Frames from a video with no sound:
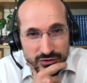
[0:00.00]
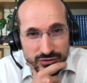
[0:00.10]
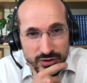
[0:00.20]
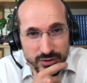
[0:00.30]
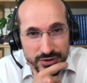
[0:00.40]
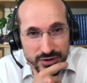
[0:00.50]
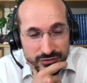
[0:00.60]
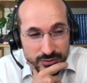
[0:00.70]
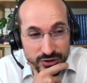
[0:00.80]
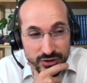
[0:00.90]
from
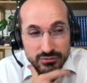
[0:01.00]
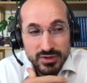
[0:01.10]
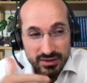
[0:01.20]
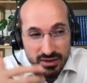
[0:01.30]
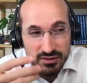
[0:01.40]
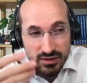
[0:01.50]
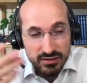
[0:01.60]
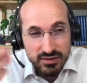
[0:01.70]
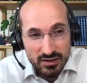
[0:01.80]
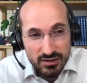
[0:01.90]
the country, and I
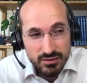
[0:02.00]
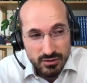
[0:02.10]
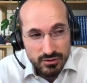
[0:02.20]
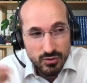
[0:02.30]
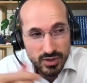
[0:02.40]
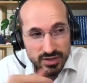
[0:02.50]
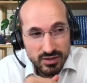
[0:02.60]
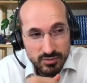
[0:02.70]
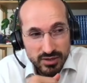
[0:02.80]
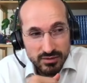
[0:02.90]
think that's also what
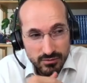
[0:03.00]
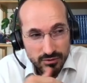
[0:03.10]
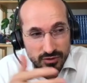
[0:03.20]
explains